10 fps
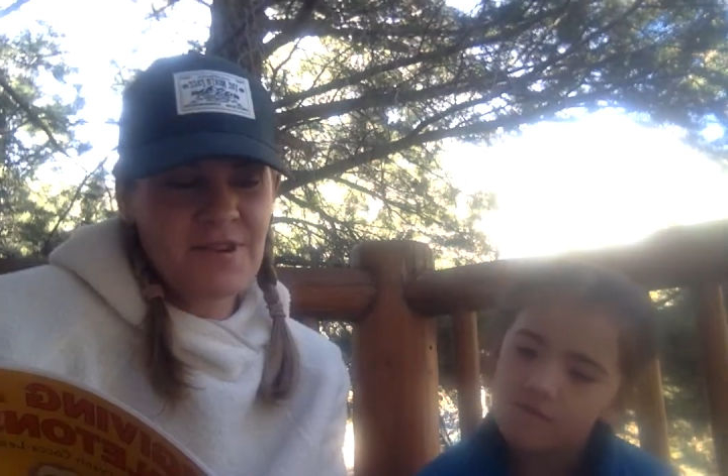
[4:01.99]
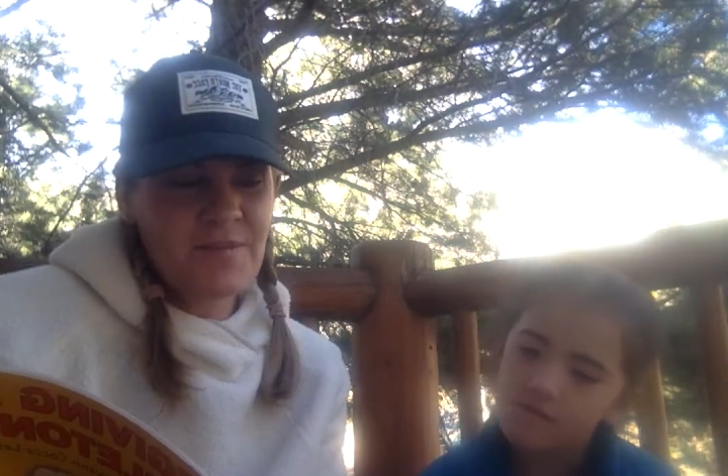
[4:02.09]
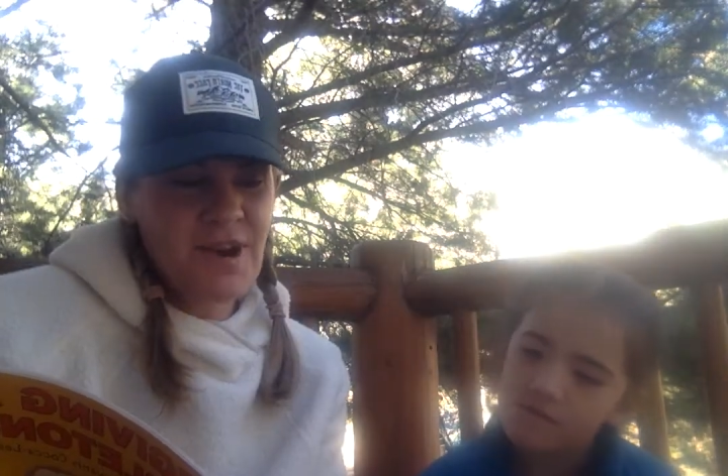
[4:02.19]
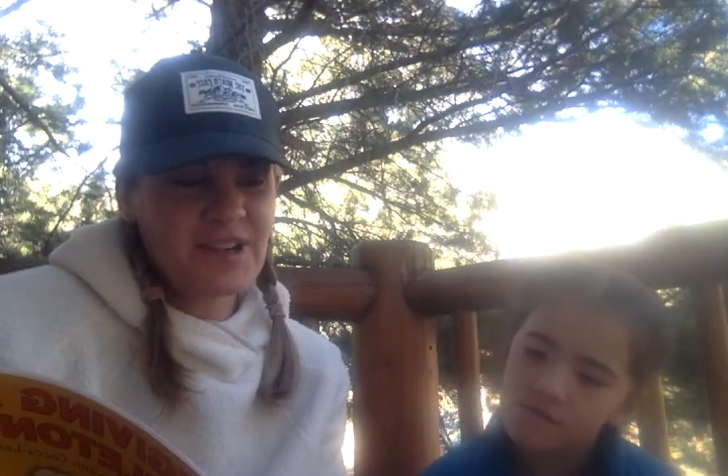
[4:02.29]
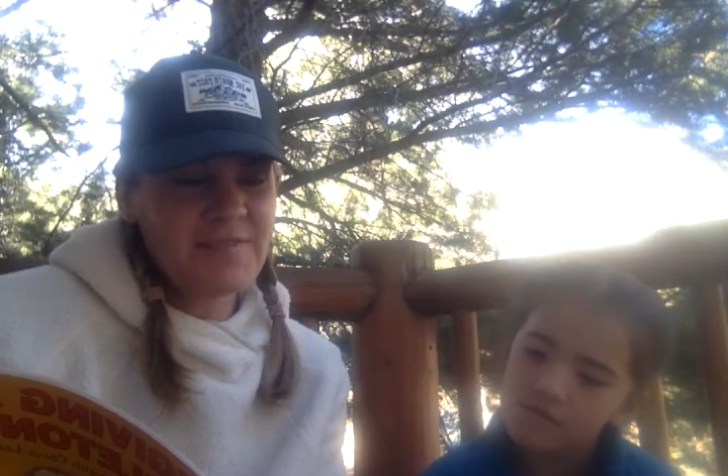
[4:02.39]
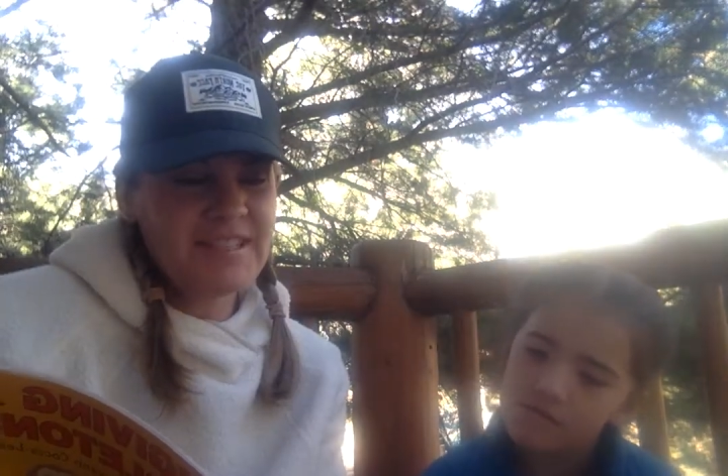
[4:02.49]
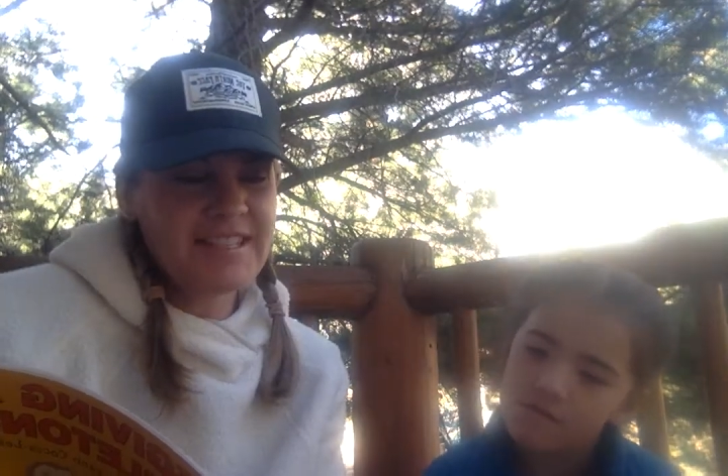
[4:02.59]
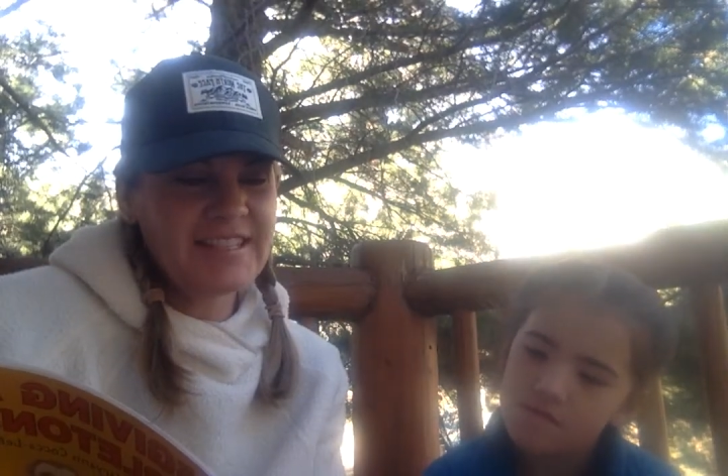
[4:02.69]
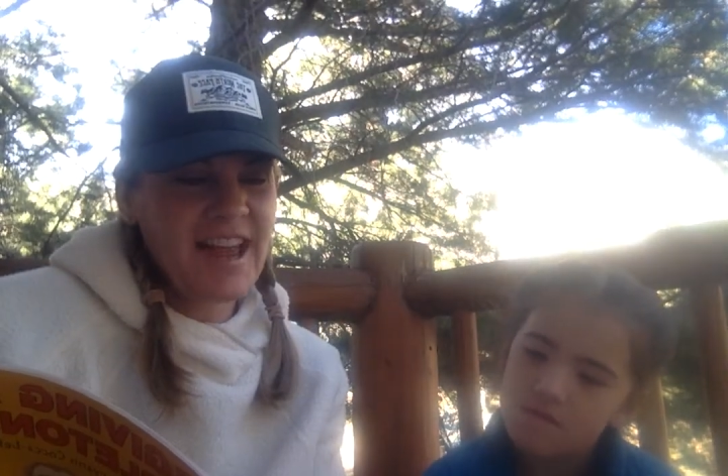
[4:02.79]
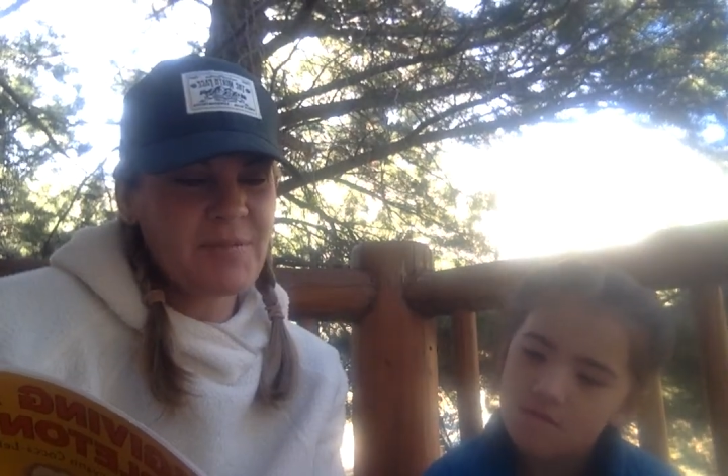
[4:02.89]
remarked
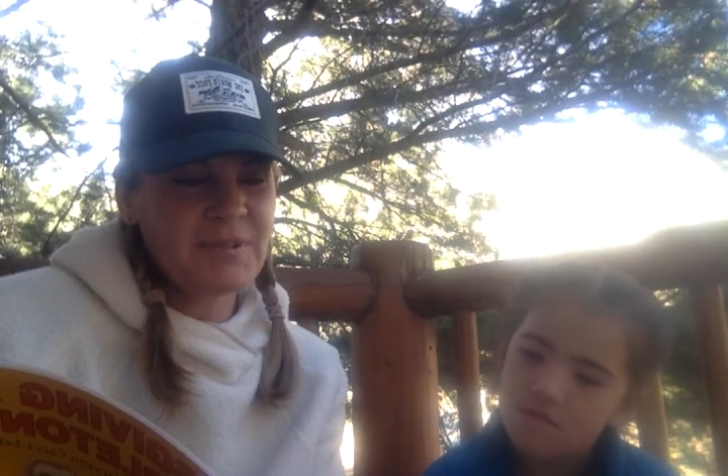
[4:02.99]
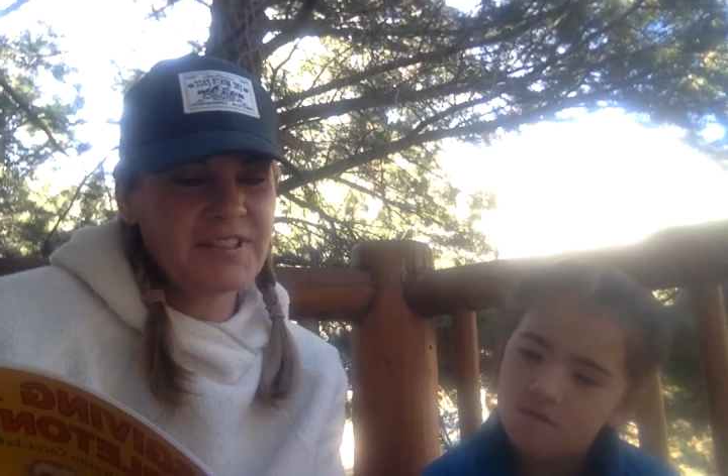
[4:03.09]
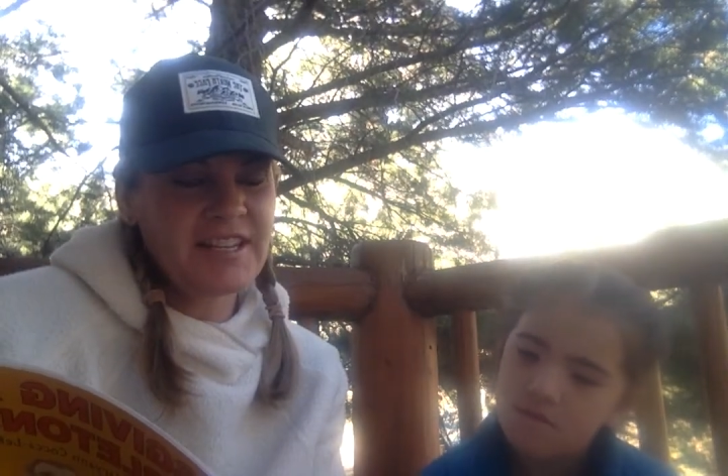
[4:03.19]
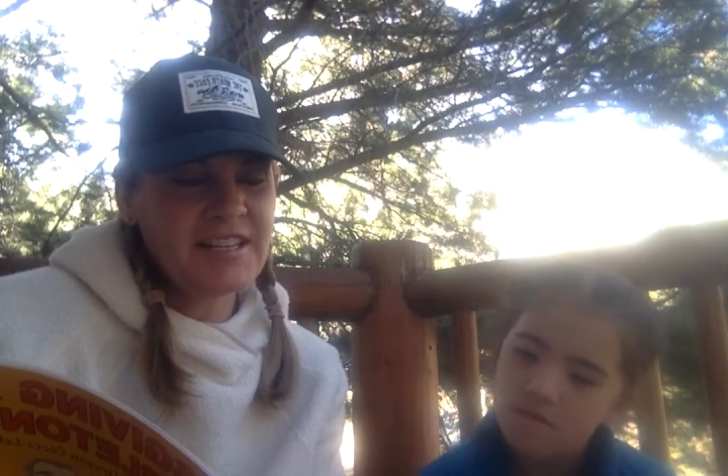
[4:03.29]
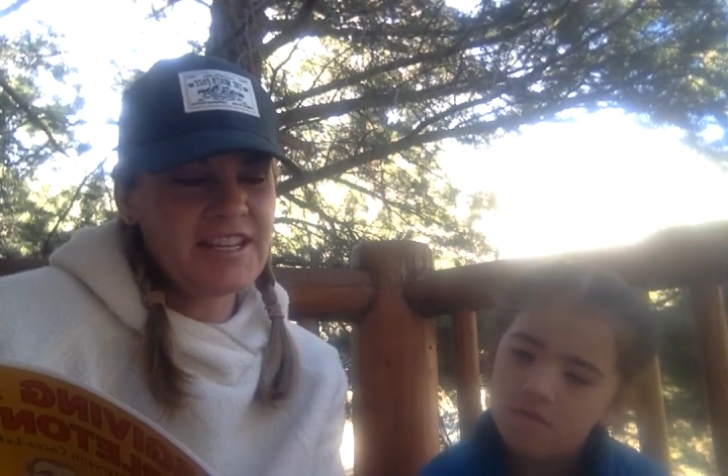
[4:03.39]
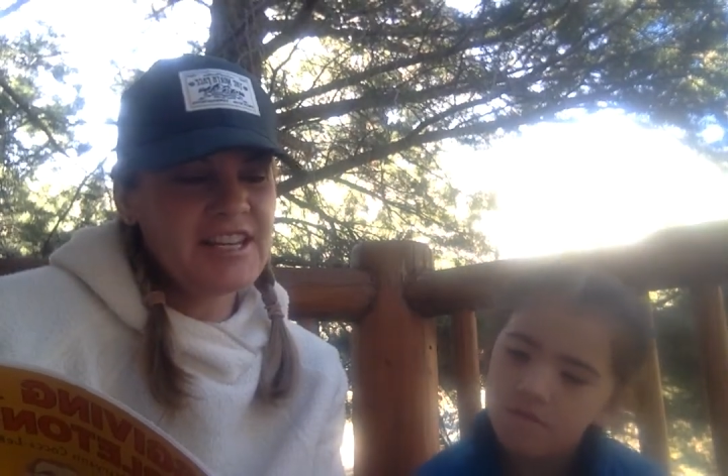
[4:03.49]
Mrs. Tappleton.